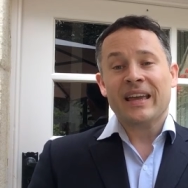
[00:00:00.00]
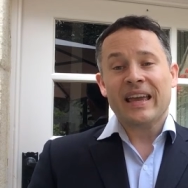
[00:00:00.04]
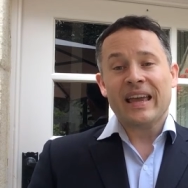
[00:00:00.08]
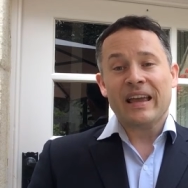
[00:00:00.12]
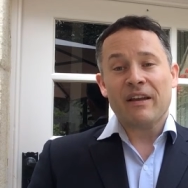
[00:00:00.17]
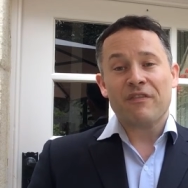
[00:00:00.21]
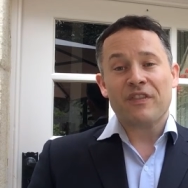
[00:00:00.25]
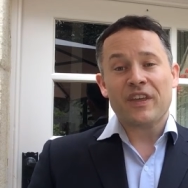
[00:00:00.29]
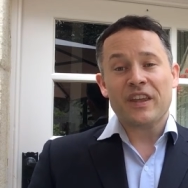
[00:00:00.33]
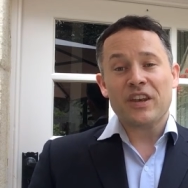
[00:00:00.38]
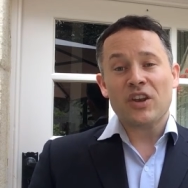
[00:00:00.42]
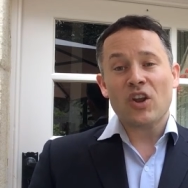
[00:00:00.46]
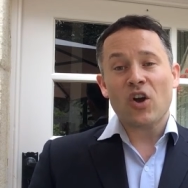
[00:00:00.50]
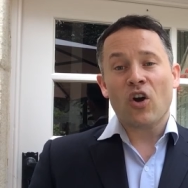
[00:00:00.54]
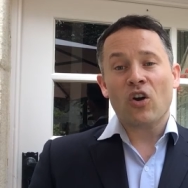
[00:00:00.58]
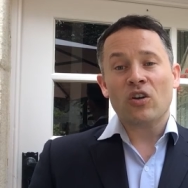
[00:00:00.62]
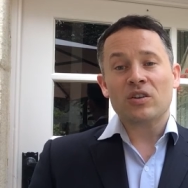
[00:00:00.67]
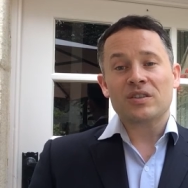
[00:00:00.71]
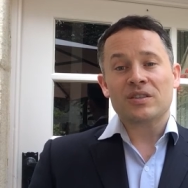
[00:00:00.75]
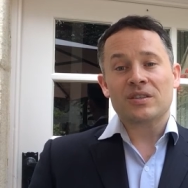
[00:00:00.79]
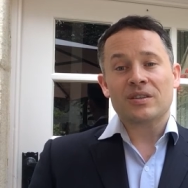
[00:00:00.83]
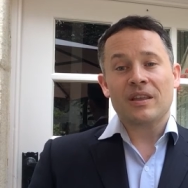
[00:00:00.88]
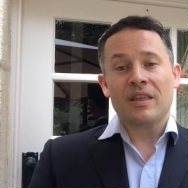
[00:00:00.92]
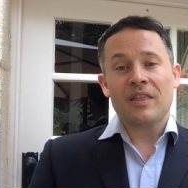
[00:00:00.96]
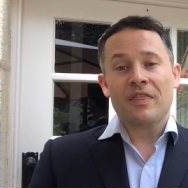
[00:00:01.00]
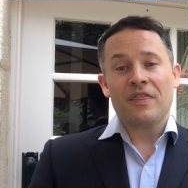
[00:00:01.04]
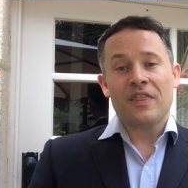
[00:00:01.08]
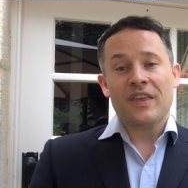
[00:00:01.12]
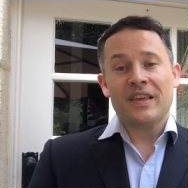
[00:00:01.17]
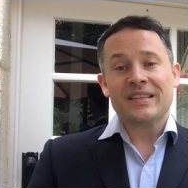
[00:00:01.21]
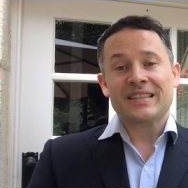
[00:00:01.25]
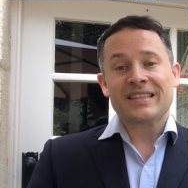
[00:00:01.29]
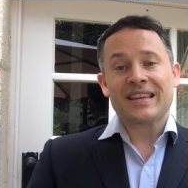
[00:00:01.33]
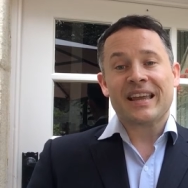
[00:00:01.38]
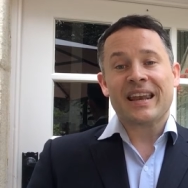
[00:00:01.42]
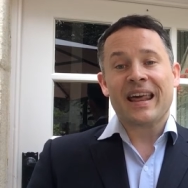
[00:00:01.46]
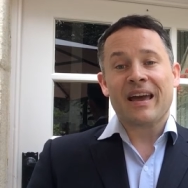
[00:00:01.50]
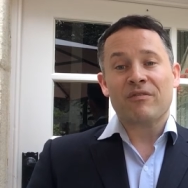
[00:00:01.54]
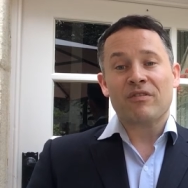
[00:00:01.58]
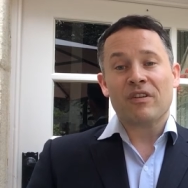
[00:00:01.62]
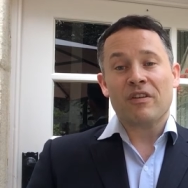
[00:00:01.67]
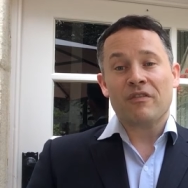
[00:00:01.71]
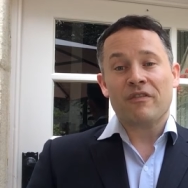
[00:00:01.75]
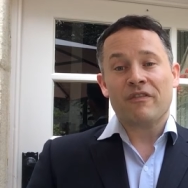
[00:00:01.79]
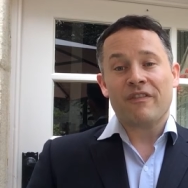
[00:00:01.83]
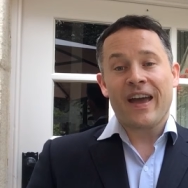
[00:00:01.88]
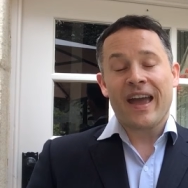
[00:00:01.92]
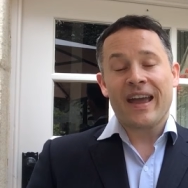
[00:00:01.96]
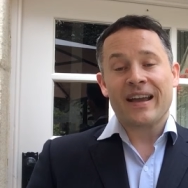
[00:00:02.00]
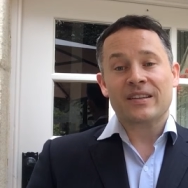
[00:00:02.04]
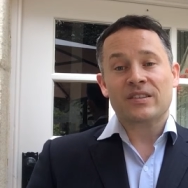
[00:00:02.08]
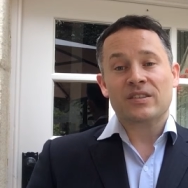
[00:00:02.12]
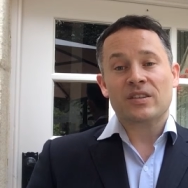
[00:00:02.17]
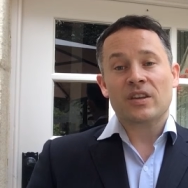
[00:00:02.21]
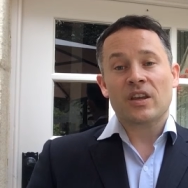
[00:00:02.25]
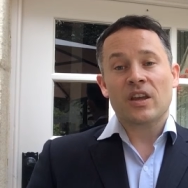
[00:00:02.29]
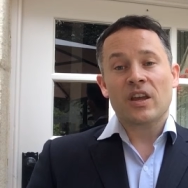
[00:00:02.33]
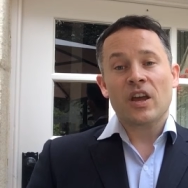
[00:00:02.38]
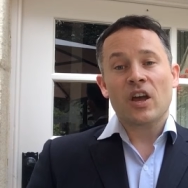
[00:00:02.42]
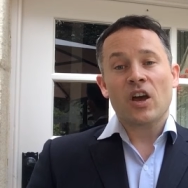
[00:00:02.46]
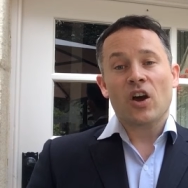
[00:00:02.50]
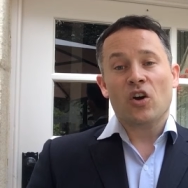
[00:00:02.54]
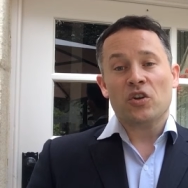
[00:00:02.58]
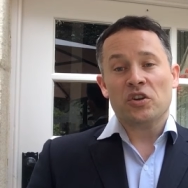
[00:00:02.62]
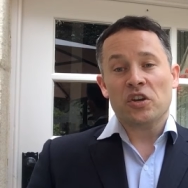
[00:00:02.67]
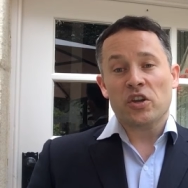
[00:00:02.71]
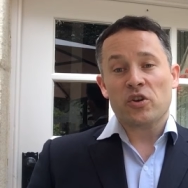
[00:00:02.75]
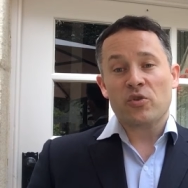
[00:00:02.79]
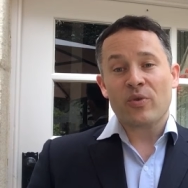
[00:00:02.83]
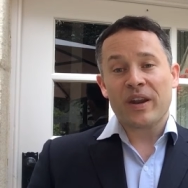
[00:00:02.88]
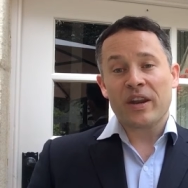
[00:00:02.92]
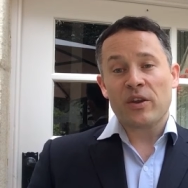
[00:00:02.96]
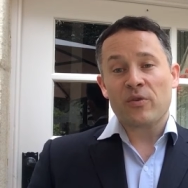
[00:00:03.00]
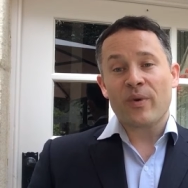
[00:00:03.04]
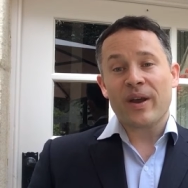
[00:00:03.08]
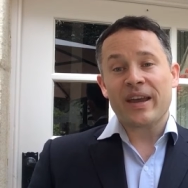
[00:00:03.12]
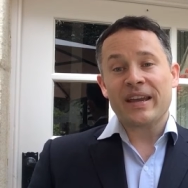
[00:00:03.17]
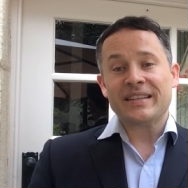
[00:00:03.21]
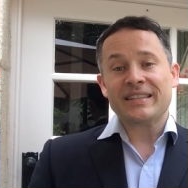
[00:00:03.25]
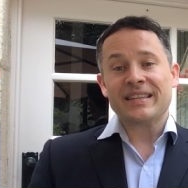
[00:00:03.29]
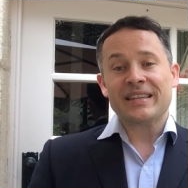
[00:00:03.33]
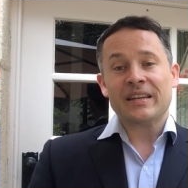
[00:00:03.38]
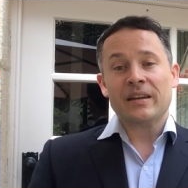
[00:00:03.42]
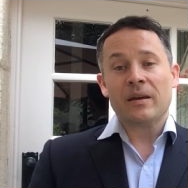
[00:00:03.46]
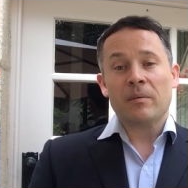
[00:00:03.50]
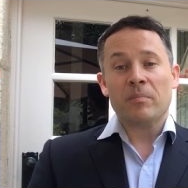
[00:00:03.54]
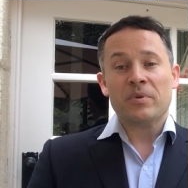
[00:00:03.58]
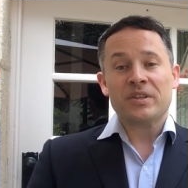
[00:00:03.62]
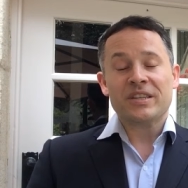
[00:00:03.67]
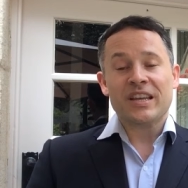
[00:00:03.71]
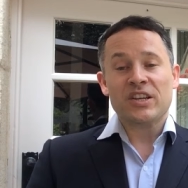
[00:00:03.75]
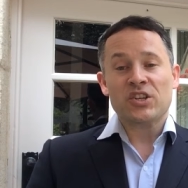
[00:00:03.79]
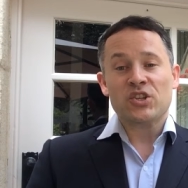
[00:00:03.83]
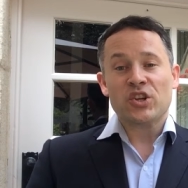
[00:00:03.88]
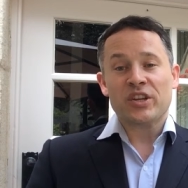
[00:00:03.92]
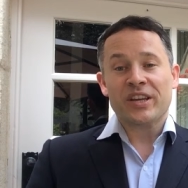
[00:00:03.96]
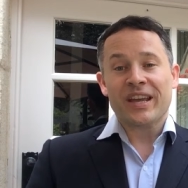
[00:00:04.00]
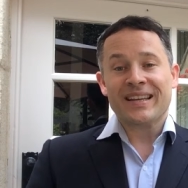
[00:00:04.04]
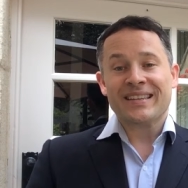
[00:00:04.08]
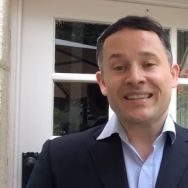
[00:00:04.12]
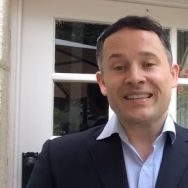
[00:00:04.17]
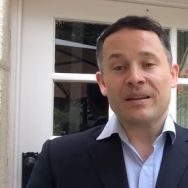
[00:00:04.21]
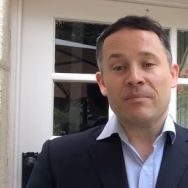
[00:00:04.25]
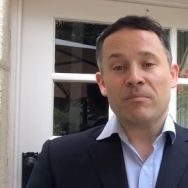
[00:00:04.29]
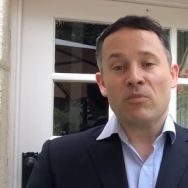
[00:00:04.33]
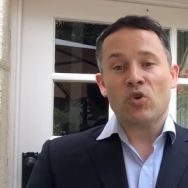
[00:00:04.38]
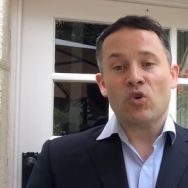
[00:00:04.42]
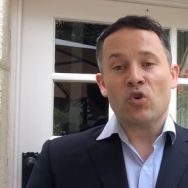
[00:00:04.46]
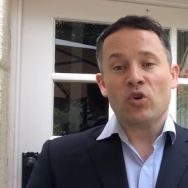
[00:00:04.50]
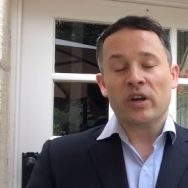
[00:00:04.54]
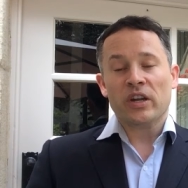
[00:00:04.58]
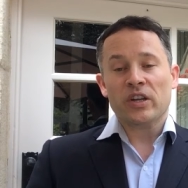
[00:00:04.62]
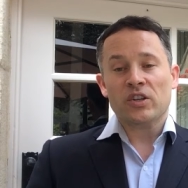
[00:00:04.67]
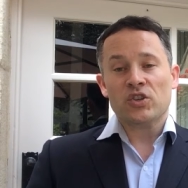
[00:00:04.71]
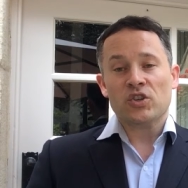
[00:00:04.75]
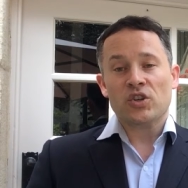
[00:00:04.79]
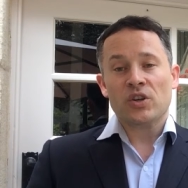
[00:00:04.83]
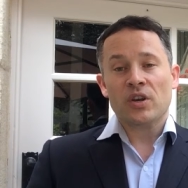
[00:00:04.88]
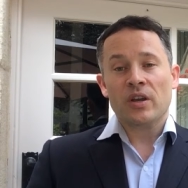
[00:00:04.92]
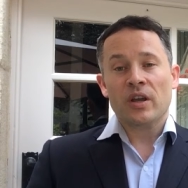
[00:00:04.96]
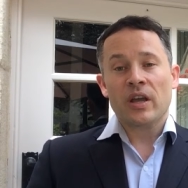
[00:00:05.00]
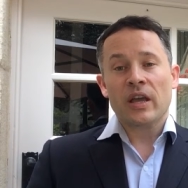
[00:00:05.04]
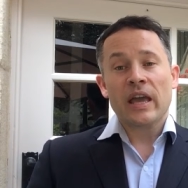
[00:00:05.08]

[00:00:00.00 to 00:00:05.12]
If they're not, this can have an effect on your credit rating and potentially getting a mortgage.